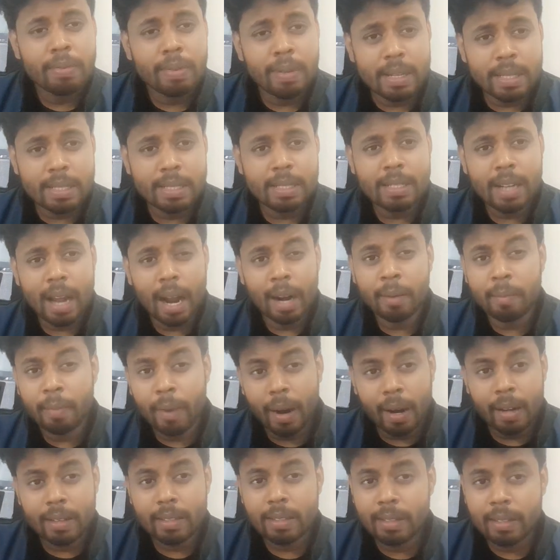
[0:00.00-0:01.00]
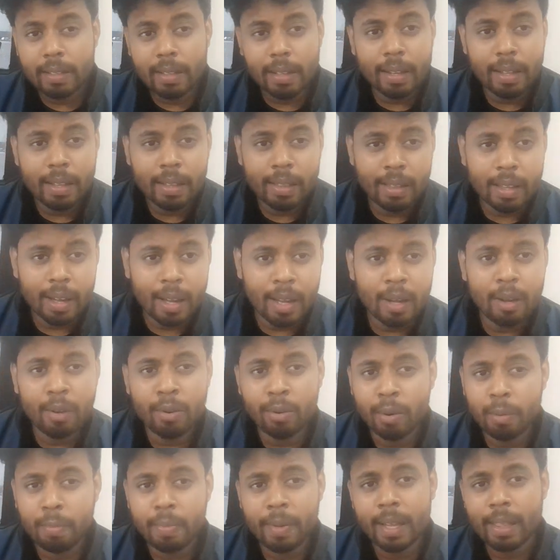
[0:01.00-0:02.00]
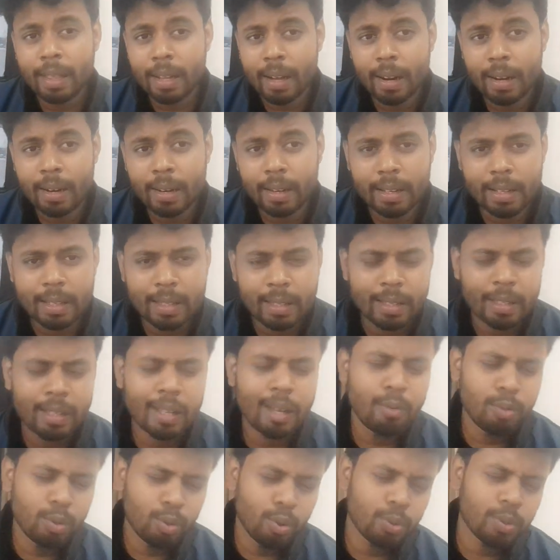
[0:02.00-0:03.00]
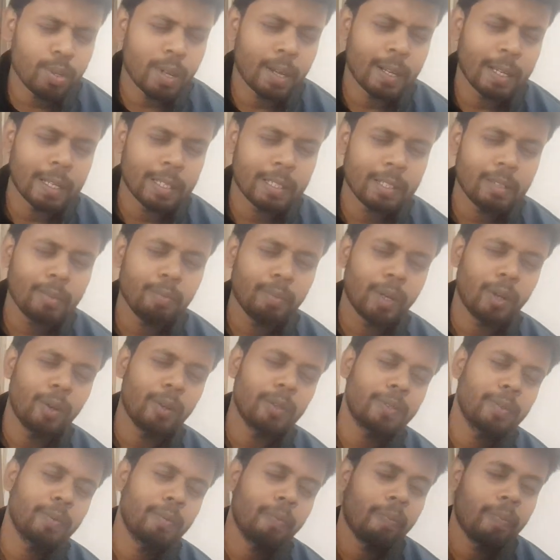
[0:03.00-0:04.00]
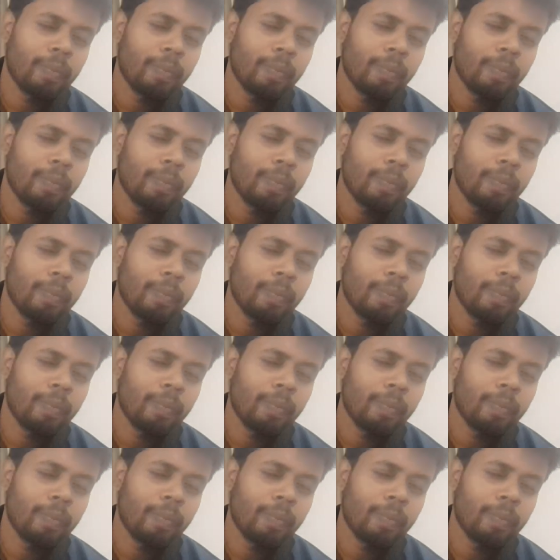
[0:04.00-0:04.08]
first advanced in the European countries, you know the reason, because